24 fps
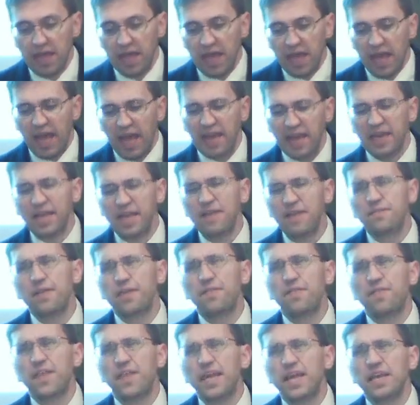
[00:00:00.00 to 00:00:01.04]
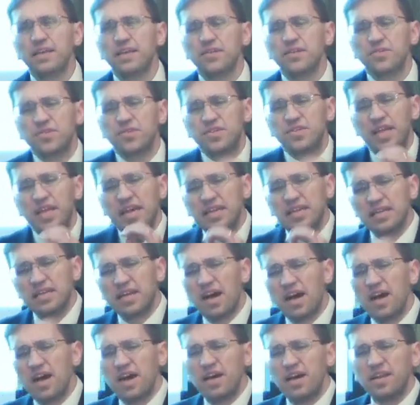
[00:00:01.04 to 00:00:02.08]
And even things that
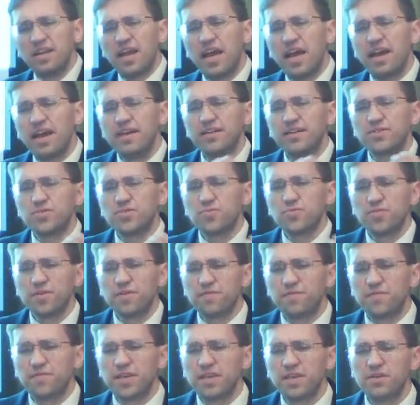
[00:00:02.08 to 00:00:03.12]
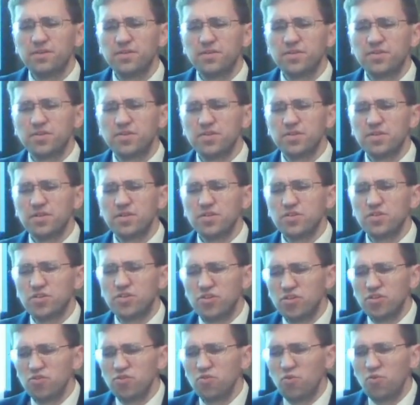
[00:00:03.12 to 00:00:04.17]
God has revealed
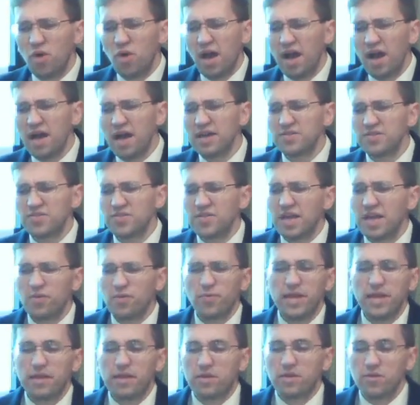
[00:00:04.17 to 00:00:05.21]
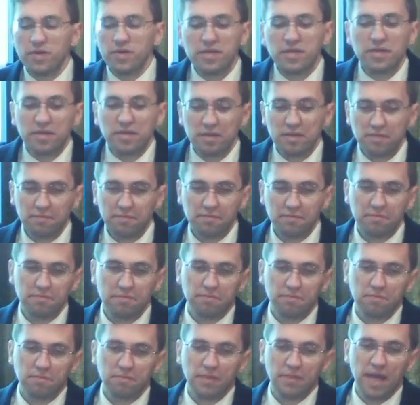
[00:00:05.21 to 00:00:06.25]
to us that we couldn't
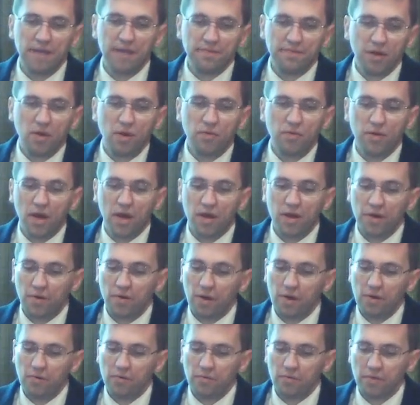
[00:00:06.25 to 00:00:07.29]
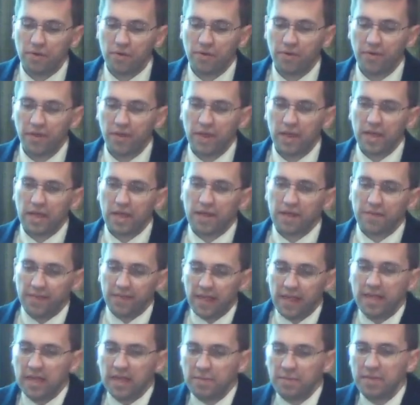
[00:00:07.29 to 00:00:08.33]
have known on our own.
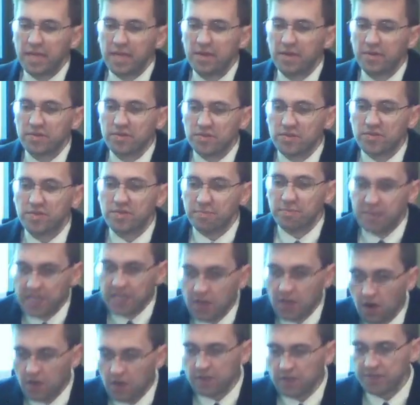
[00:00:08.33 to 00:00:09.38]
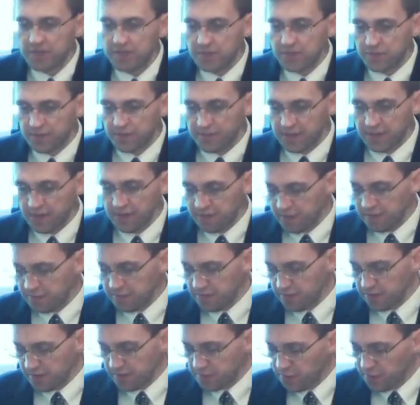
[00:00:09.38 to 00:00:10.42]
They can be understood because he's revealed them
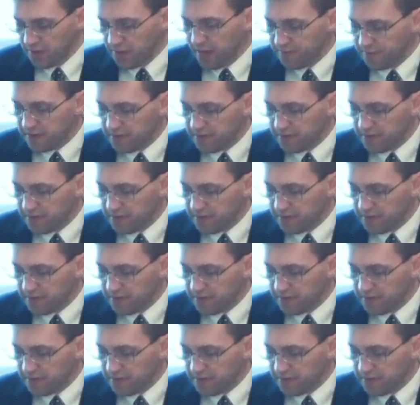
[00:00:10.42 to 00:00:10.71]
to us. We have to